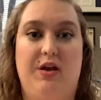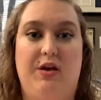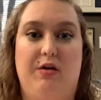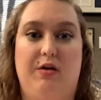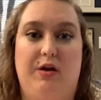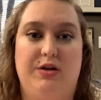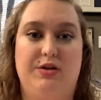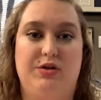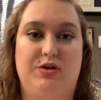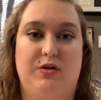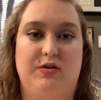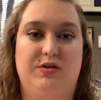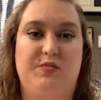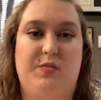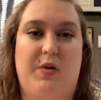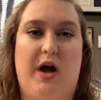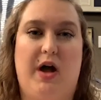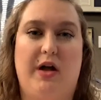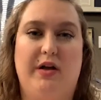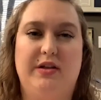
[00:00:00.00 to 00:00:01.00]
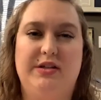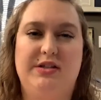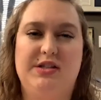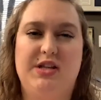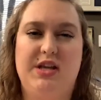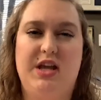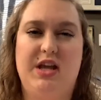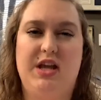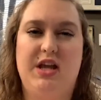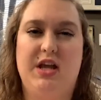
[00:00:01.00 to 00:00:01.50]
in your insurance
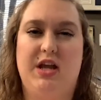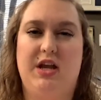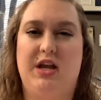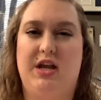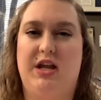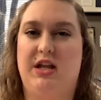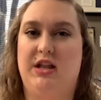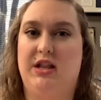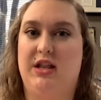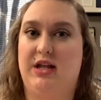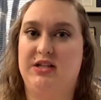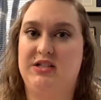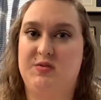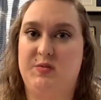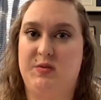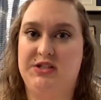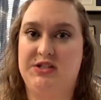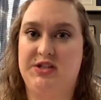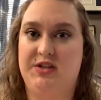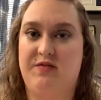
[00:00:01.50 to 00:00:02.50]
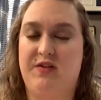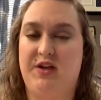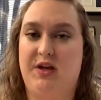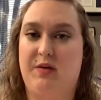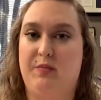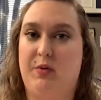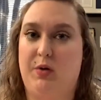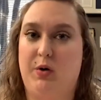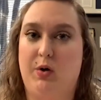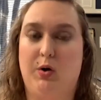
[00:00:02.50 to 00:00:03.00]
policy, and again, that's
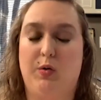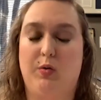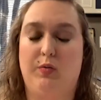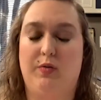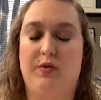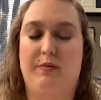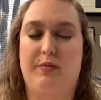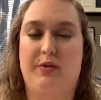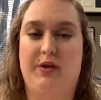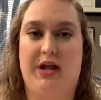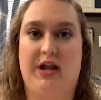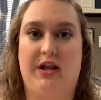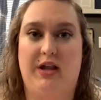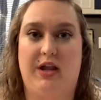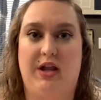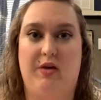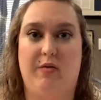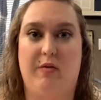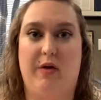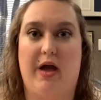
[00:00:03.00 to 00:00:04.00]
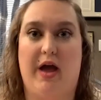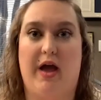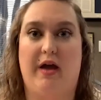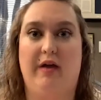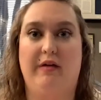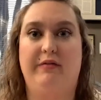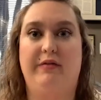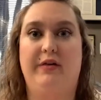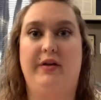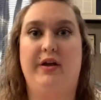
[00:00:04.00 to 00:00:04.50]
specific per the plan that you
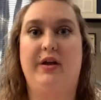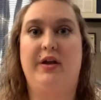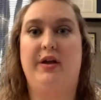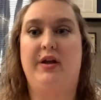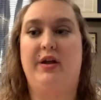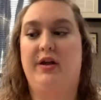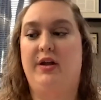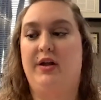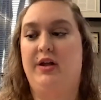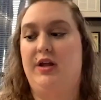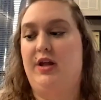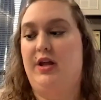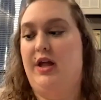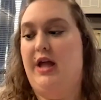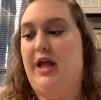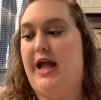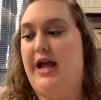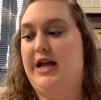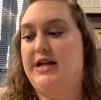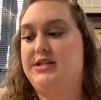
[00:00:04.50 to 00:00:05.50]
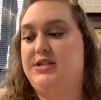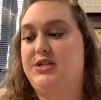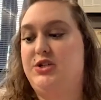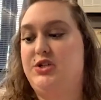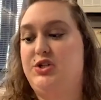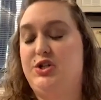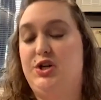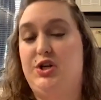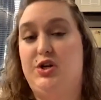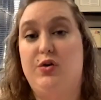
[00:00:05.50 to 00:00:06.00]
have. As a
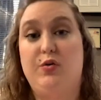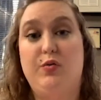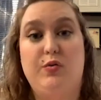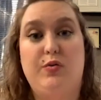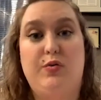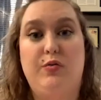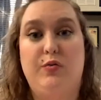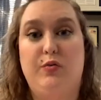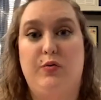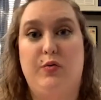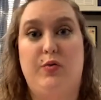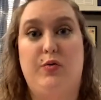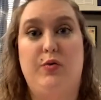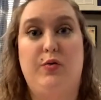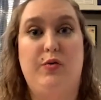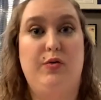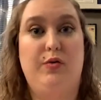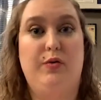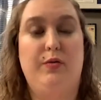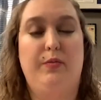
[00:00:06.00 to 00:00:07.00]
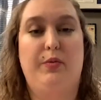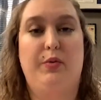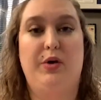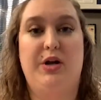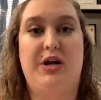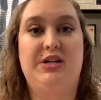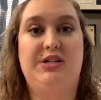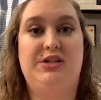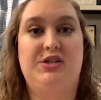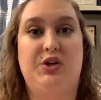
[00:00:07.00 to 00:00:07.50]
general rule,
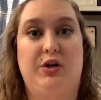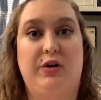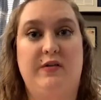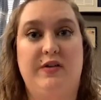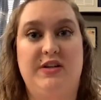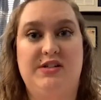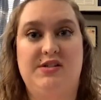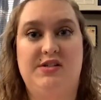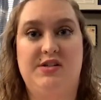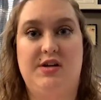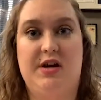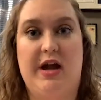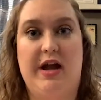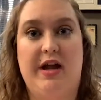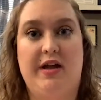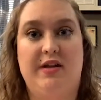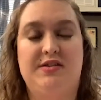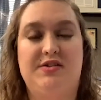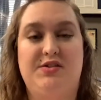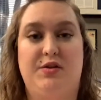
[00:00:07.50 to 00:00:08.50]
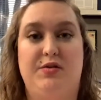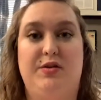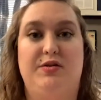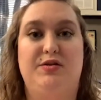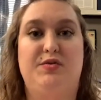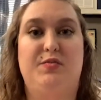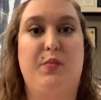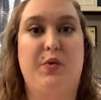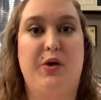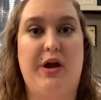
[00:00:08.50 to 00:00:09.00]
pre-service denials, so
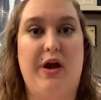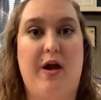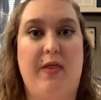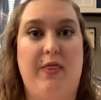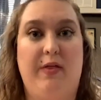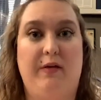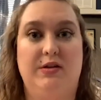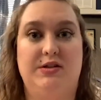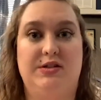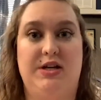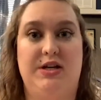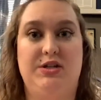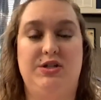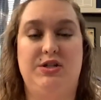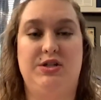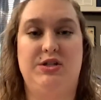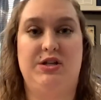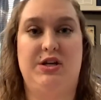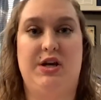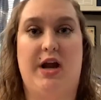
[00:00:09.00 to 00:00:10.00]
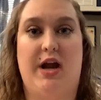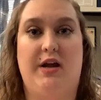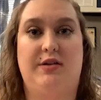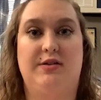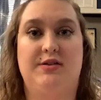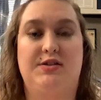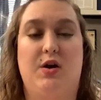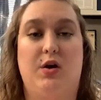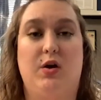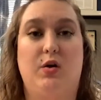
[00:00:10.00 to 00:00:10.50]
those pre-authorization
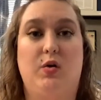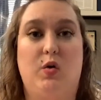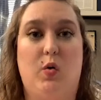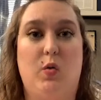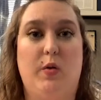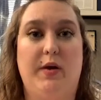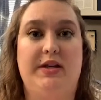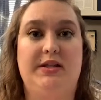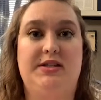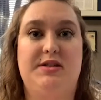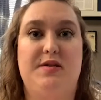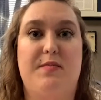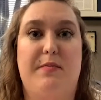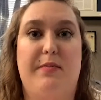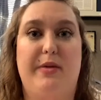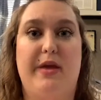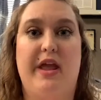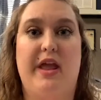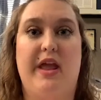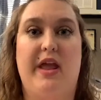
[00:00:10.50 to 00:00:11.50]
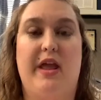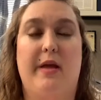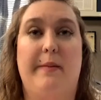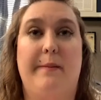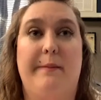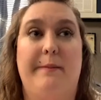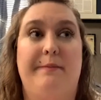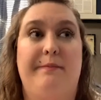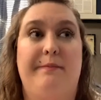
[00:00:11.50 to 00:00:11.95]
denials, are going to be